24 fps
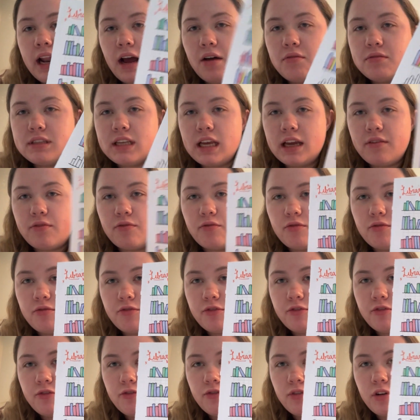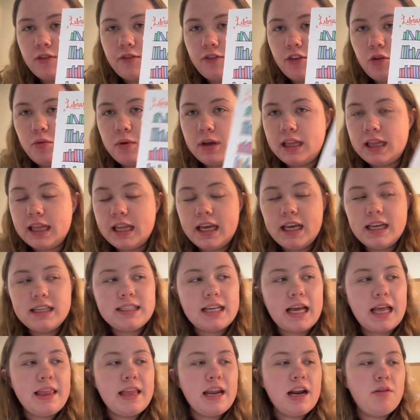I was like reviewing this
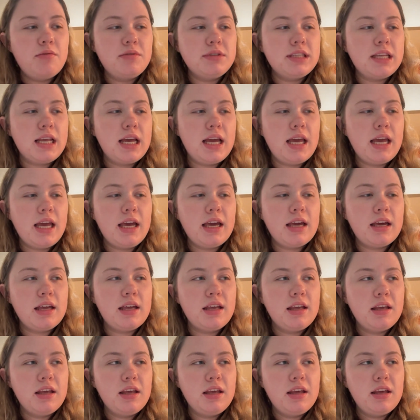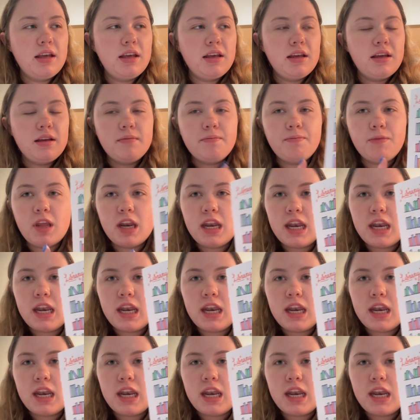and then I was like, the